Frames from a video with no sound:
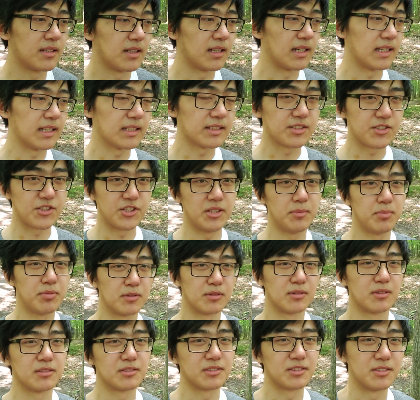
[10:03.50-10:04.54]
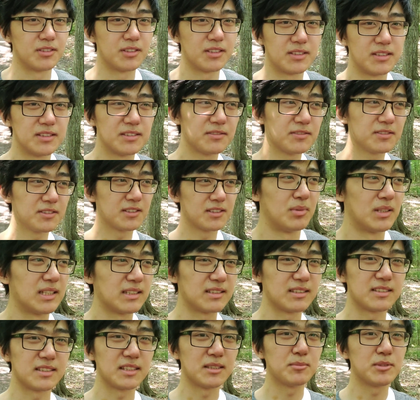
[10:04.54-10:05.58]
I guess, cheaper alternative, but at
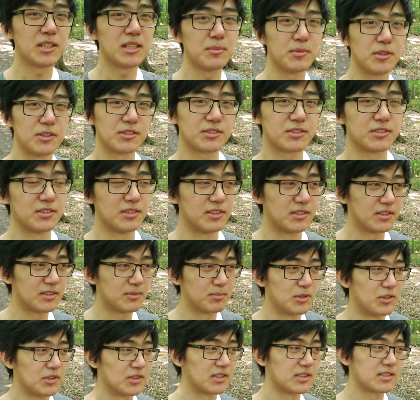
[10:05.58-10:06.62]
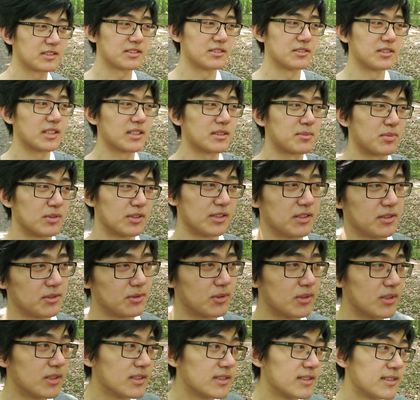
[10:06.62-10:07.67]
the same time, you also learn more. So that's pretty
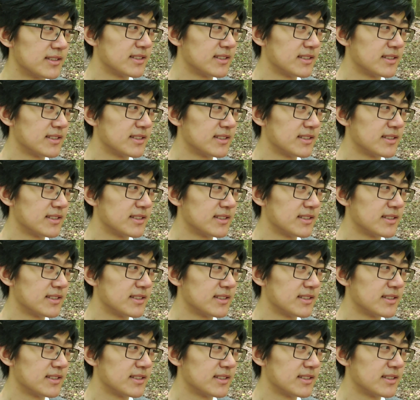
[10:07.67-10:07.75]
cool.